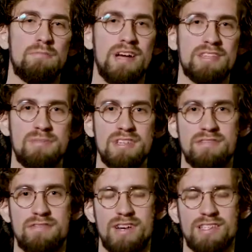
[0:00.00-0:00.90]
The best piece
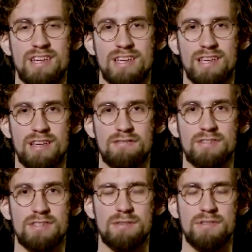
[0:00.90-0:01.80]
of advice I can give
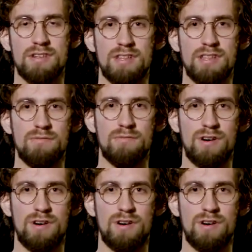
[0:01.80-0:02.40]
to someone that